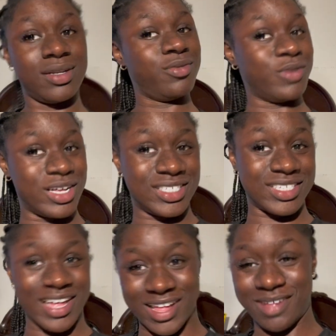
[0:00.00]
What's
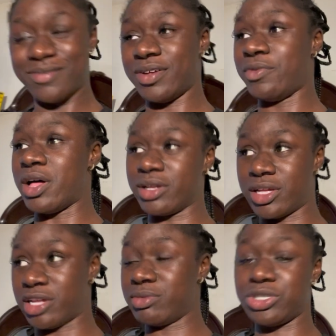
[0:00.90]
up?
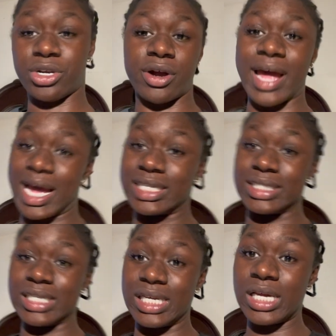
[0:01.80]
Welcome. It's your girl
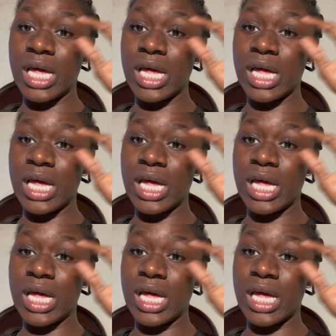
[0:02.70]
Ashley.